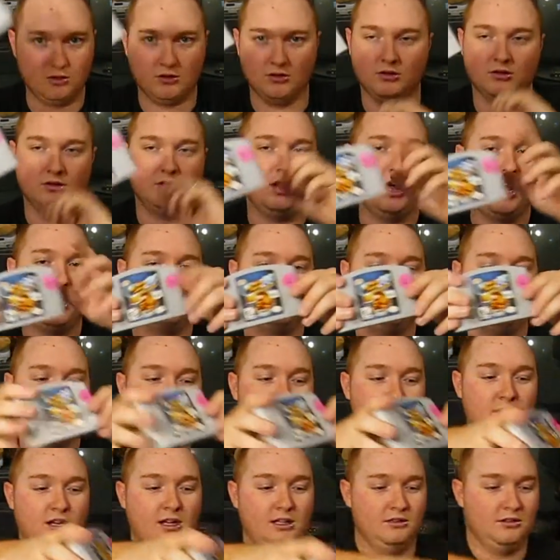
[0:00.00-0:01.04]
A lot of
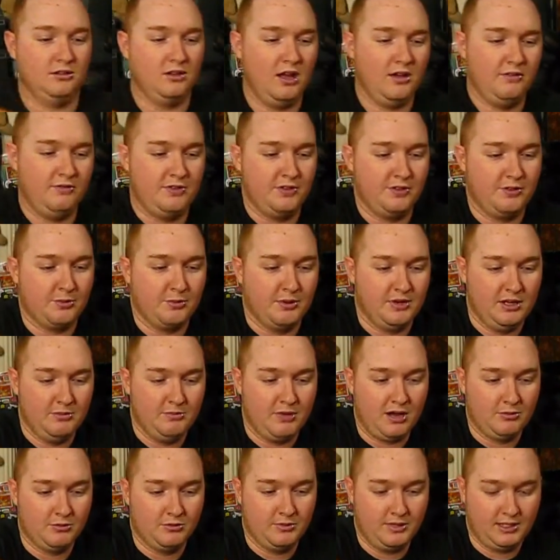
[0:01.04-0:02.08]
fun. I love the 3D
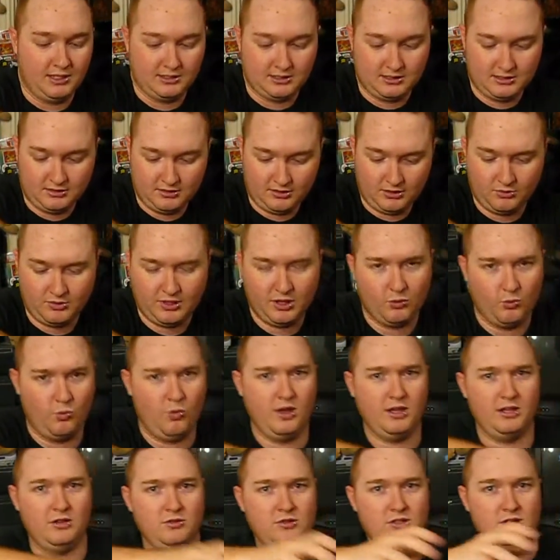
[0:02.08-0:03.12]
Bombermans. I don't care
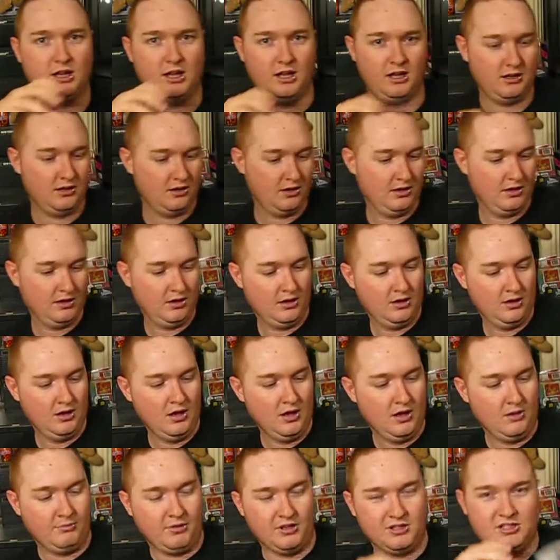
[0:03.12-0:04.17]
what you say.
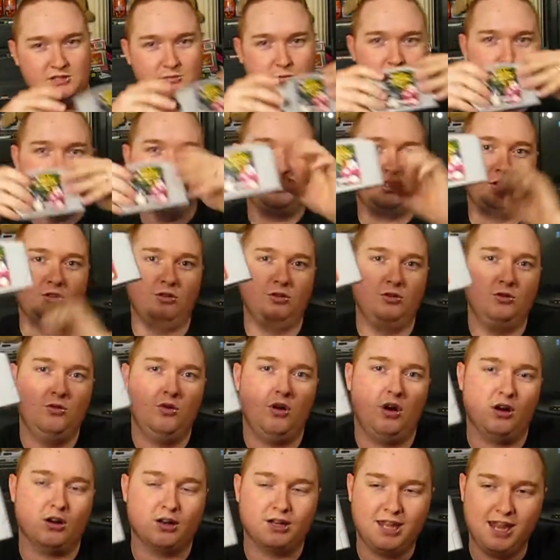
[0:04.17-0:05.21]
Bust Move 2,
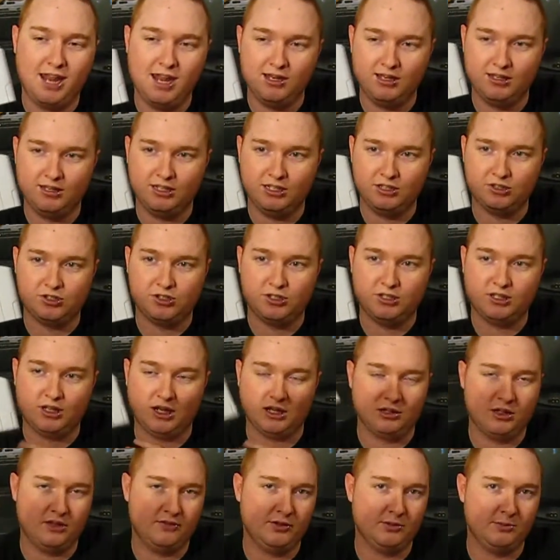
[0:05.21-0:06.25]
Arcade Edition. I
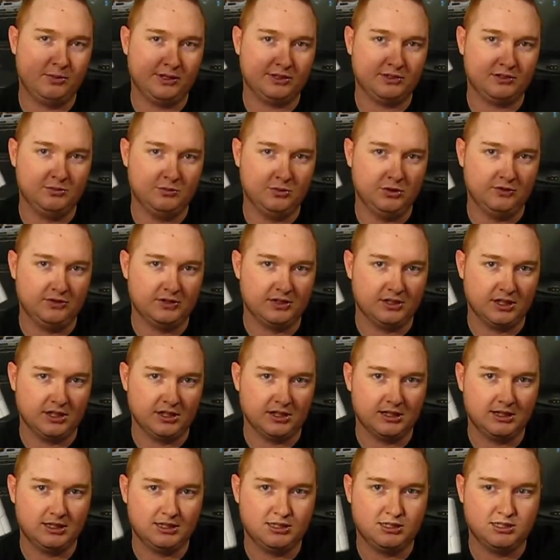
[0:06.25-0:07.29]
love the Bust Move
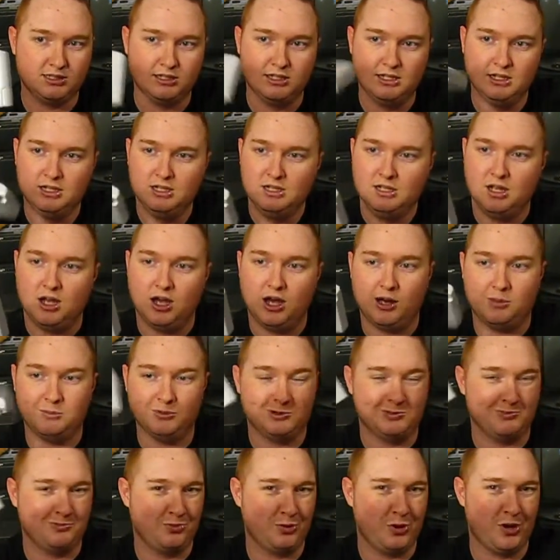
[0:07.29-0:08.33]
series. It's
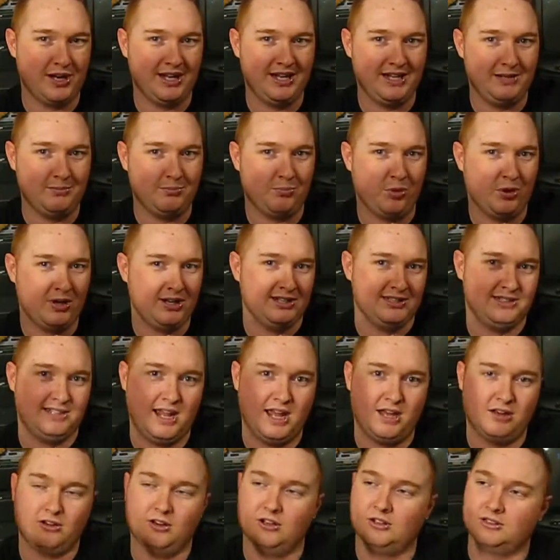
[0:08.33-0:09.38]
pretty
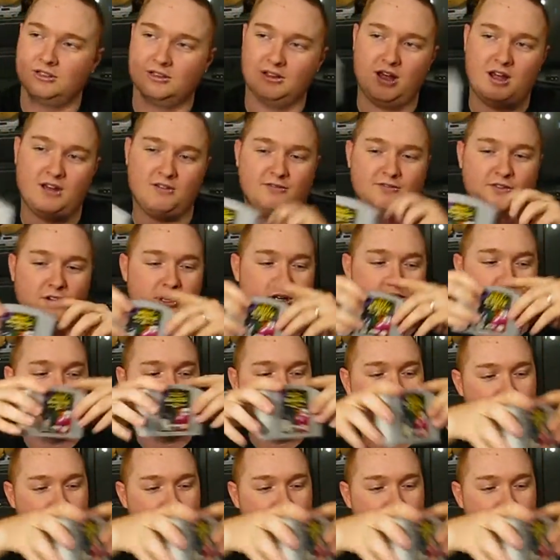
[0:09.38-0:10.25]
standard. It's a lot of fun.